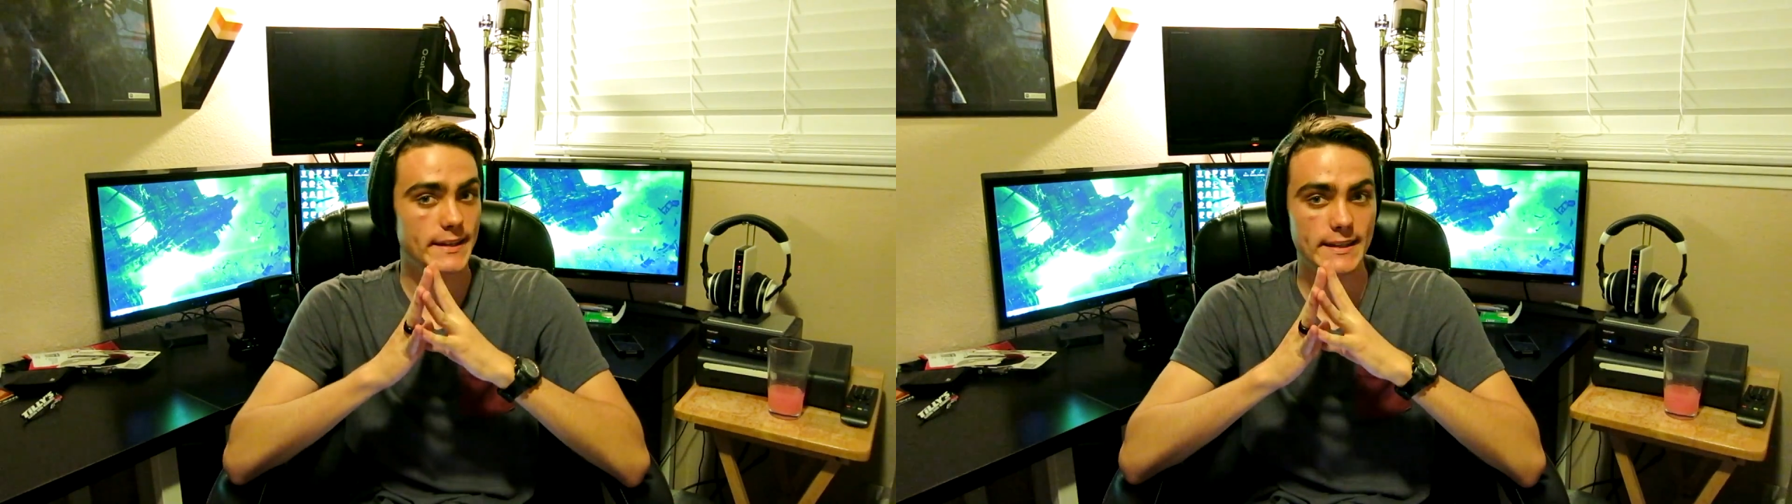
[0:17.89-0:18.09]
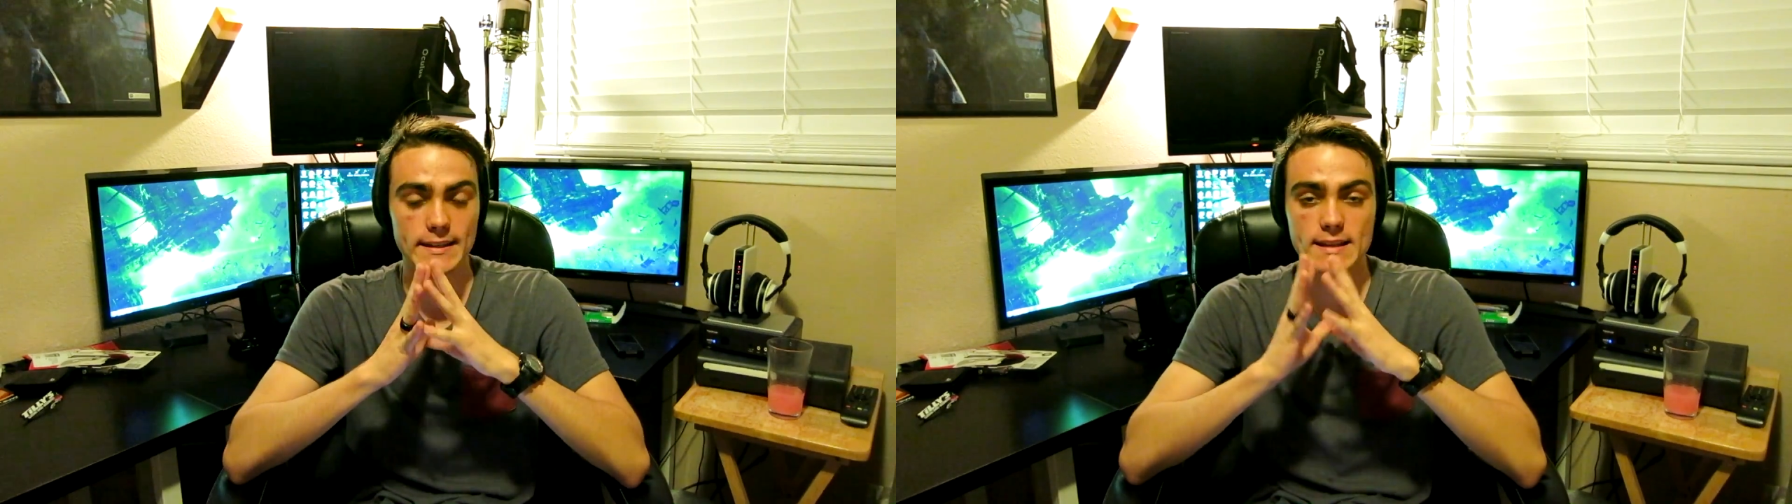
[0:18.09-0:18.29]

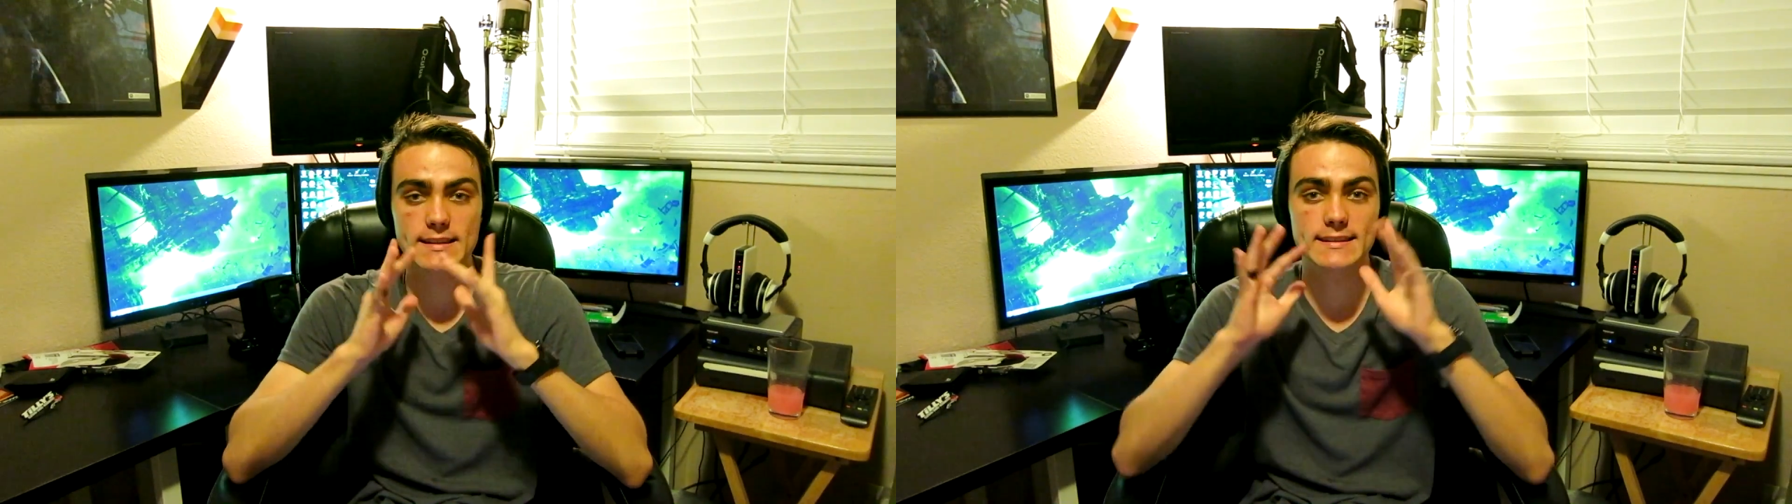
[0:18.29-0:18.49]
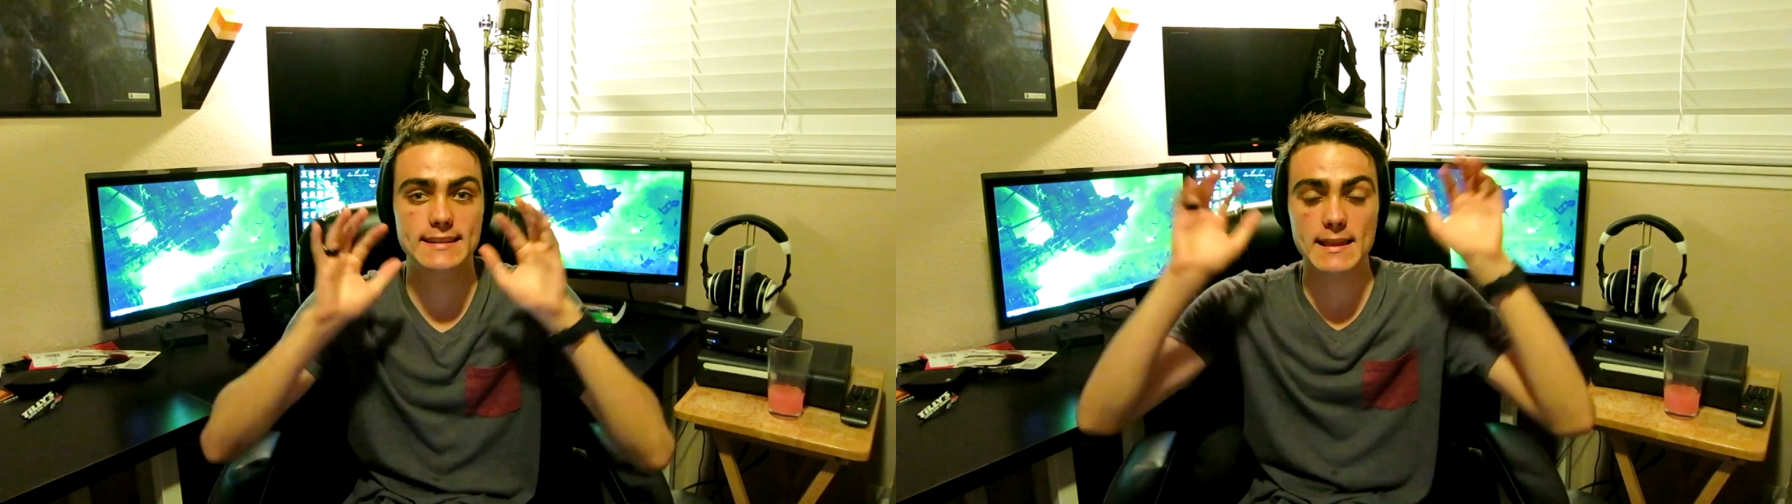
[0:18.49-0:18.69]
in
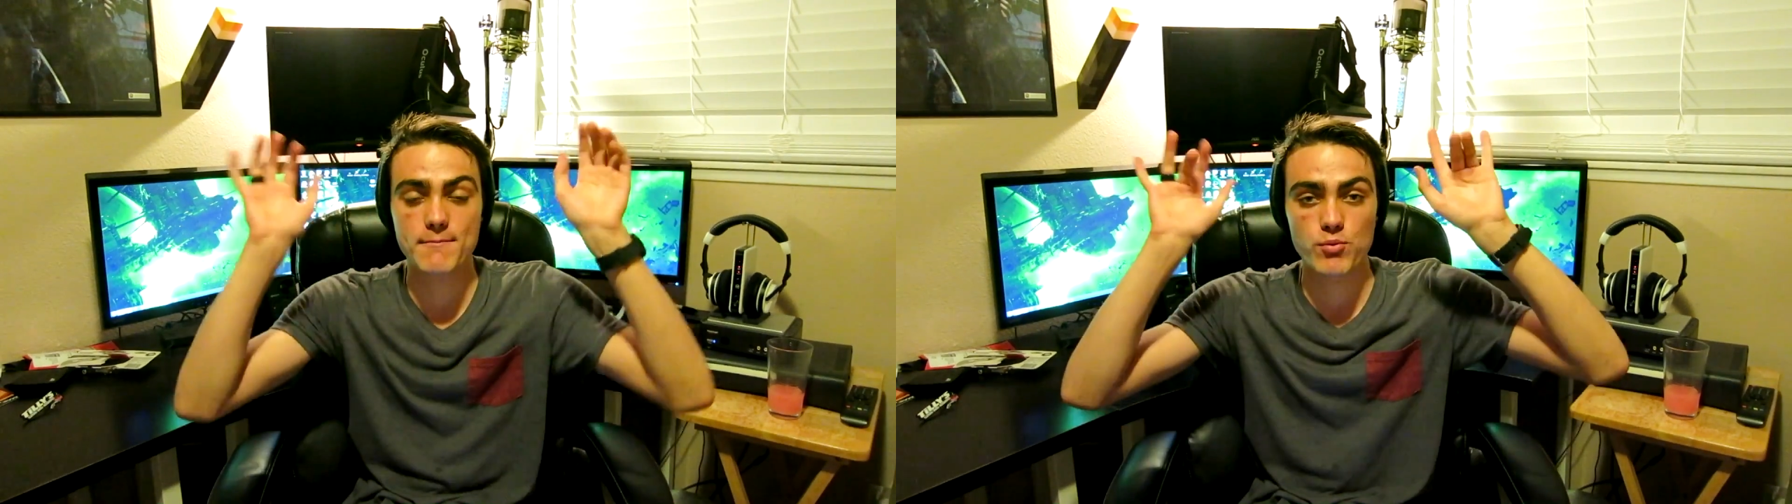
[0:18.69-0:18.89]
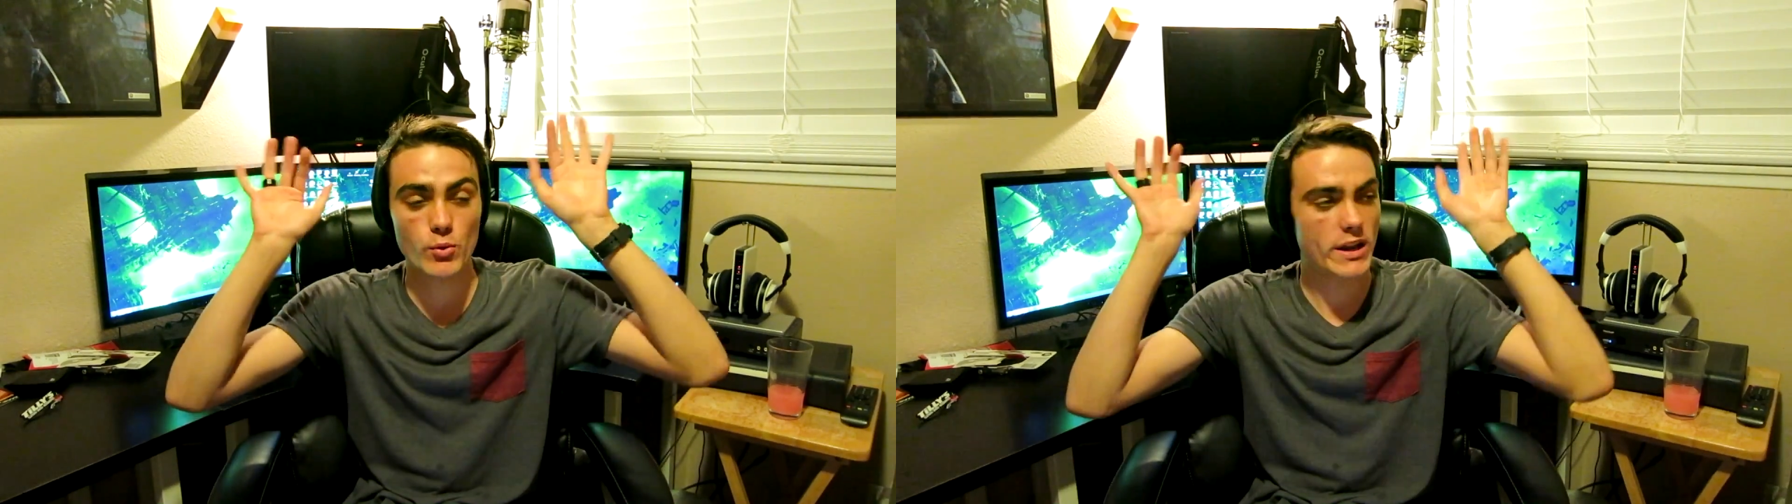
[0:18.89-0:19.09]

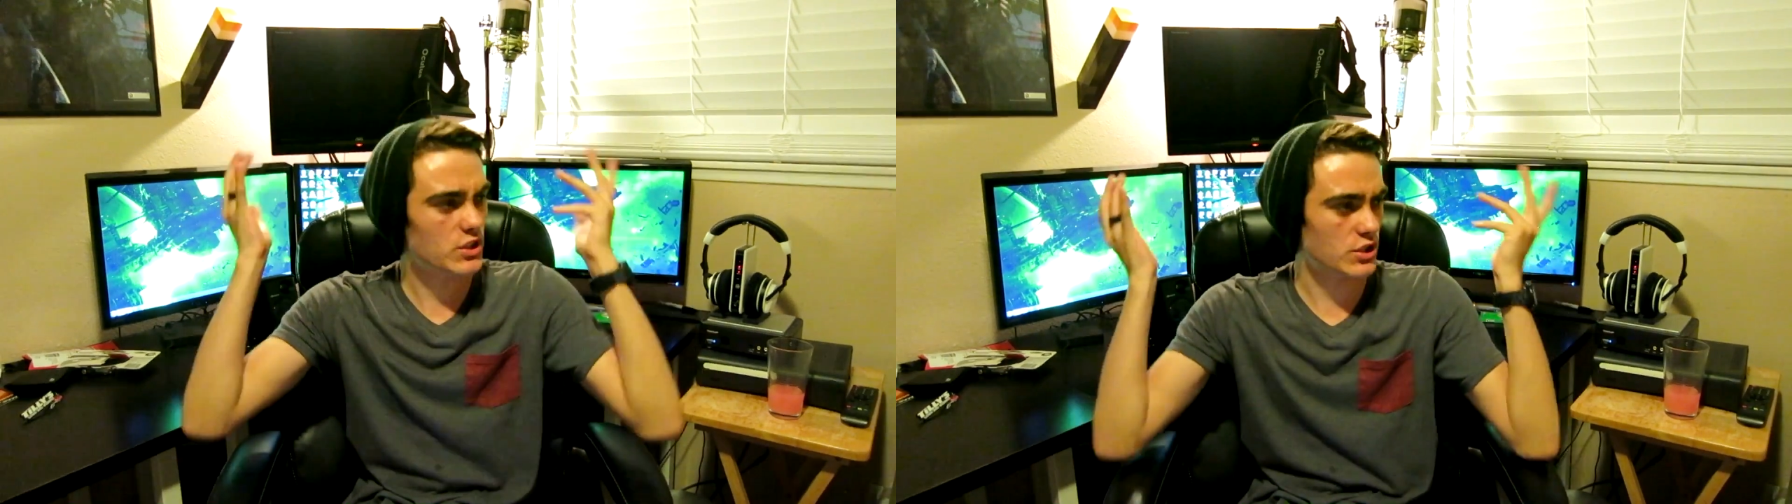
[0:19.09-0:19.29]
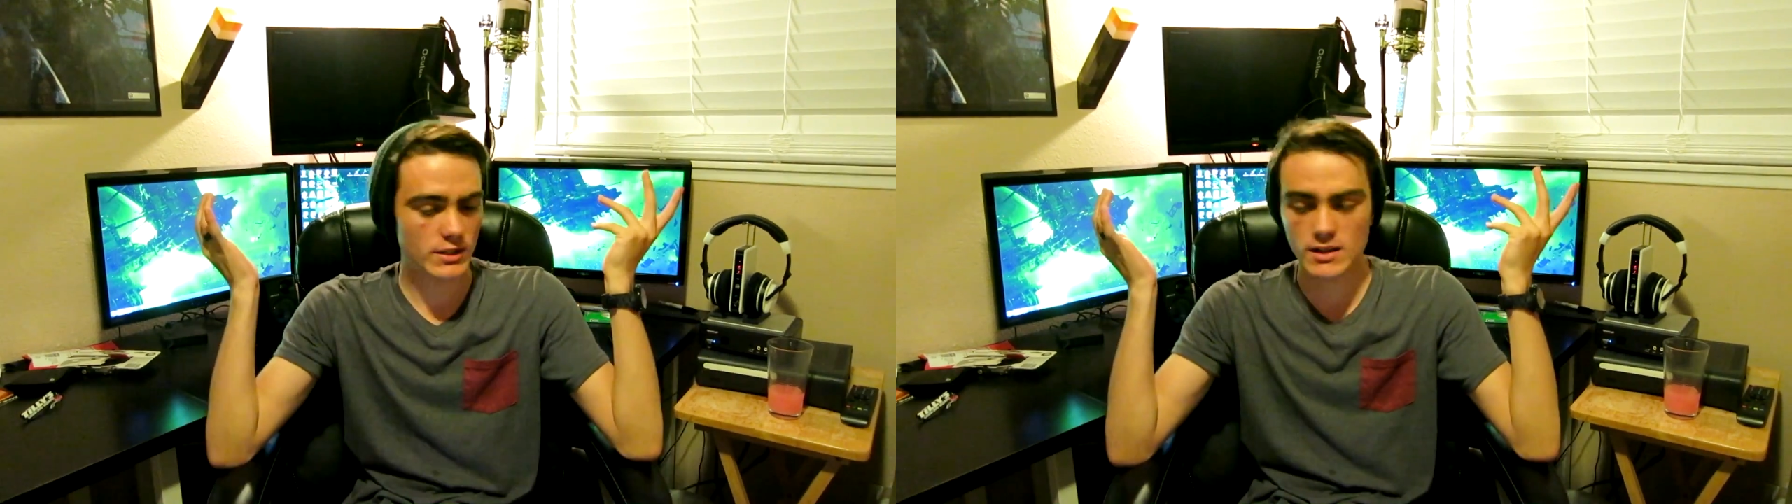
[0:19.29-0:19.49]

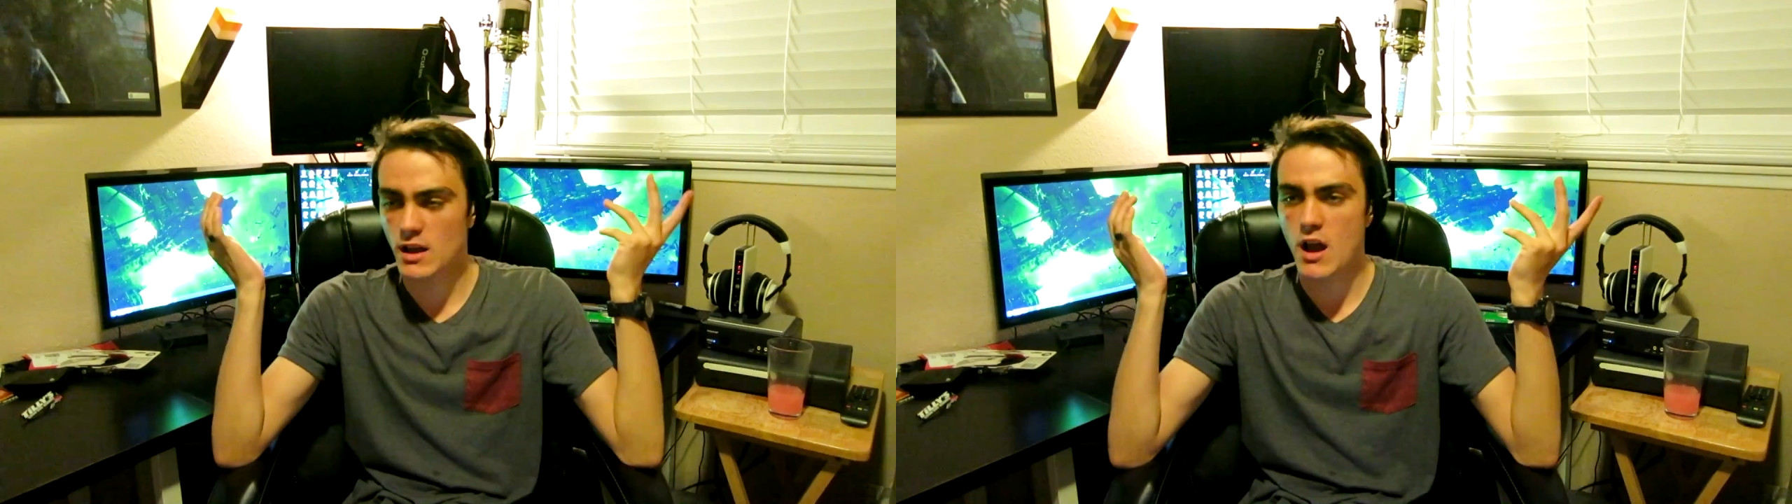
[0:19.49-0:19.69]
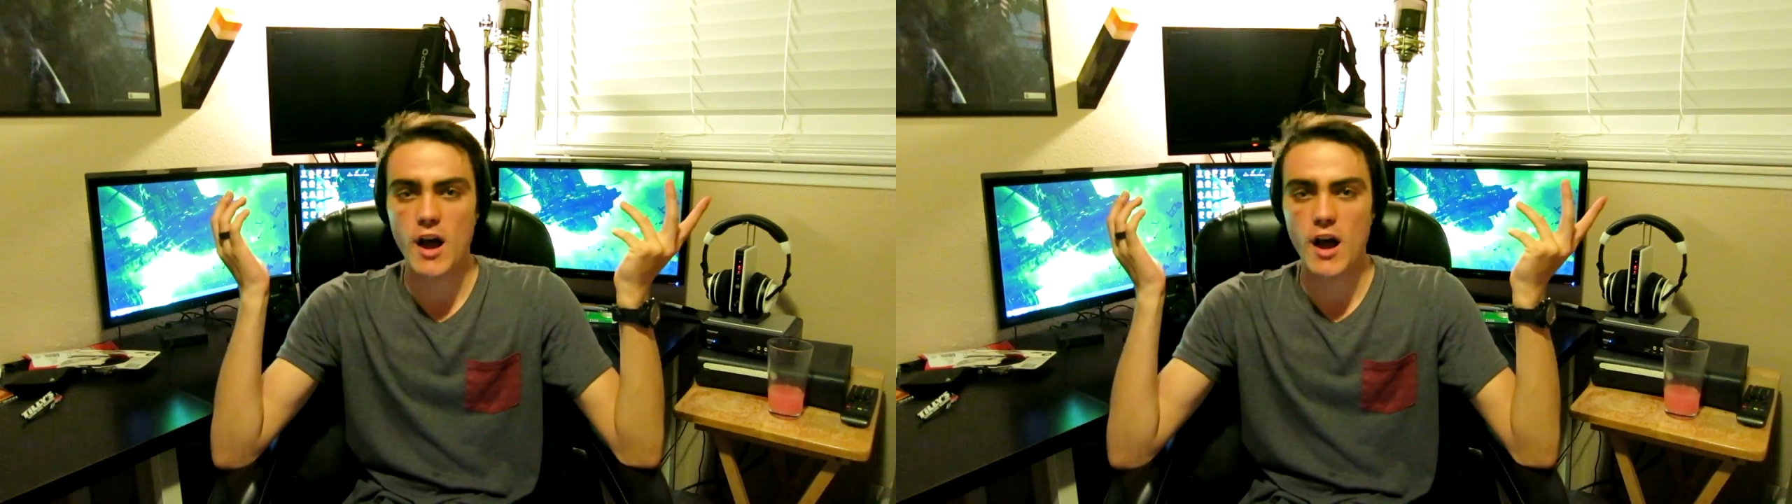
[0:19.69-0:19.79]
celebration